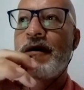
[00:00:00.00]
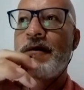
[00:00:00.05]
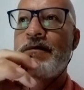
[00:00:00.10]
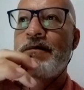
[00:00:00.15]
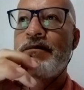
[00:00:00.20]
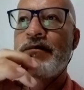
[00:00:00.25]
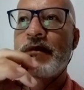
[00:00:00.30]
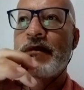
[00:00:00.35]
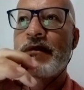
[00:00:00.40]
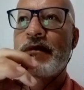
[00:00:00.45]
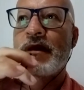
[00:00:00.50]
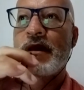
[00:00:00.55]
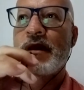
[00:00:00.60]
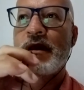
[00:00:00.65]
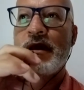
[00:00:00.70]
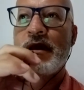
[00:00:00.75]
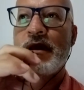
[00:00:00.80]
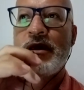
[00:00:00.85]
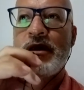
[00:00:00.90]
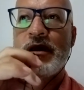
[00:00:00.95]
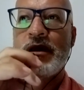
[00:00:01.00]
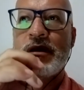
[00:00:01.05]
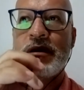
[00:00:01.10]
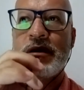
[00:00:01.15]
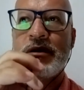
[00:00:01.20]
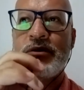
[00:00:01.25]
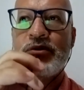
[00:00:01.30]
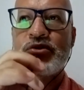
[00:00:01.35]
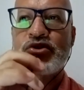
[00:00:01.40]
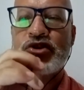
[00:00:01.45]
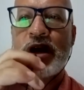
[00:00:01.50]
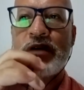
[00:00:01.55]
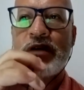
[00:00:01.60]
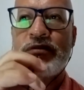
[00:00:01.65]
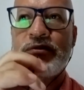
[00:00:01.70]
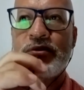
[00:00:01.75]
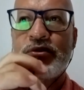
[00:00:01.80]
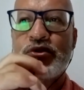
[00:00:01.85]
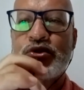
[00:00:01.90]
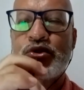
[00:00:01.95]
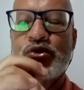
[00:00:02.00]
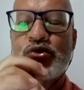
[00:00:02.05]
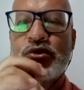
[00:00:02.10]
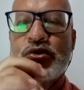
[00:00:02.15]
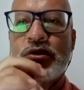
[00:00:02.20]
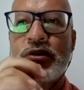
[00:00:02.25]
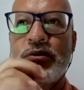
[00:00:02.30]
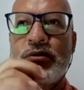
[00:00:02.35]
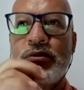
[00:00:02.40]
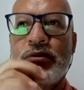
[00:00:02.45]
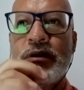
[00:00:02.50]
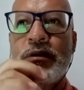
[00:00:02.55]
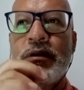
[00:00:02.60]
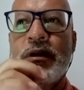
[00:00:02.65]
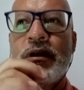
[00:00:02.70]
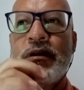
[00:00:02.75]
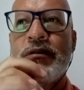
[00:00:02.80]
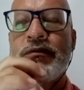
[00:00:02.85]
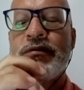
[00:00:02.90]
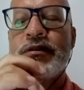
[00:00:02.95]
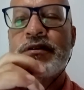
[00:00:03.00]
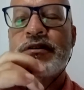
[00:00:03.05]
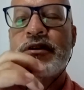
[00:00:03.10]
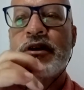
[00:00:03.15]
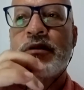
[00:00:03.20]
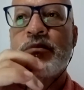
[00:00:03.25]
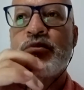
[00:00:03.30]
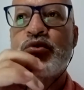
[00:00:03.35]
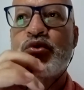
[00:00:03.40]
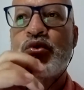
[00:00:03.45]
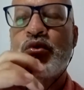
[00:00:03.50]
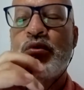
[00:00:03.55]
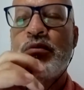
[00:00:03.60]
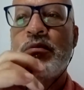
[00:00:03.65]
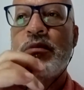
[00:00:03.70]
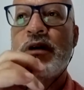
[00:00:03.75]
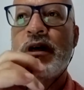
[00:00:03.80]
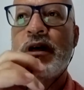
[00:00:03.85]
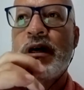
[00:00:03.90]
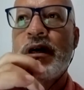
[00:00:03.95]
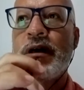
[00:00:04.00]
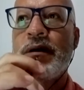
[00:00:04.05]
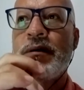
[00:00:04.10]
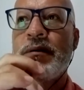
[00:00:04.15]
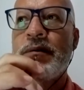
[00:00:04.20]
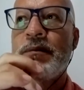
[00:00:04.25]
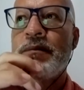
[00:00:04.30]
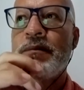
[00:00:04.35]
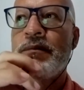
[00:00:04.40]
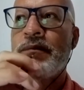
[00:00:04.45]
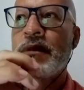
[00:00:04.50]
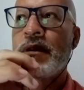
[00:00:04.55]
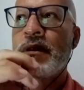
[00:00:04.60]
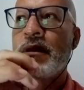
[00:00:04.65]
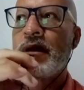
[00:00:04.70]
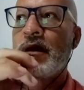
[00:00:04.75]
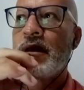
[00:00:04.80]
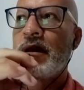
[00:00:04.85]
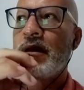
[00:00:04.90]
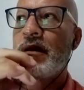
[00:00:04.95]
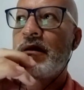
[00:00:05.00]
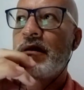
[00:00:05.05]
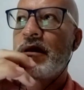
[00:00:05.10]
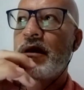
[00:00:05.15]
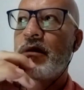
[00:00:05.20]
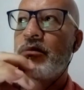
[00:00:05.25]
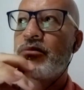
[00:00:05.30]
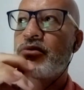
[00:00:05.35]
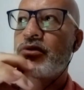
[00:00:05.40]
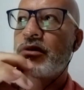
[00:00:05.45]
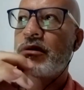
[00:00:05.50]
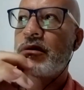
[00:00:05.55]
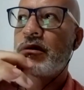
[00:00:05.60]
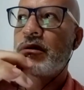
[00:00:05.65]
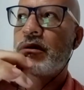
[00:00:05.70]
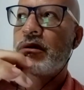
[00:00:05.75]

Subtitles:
the family that came from Africa was placed. So Jethro and I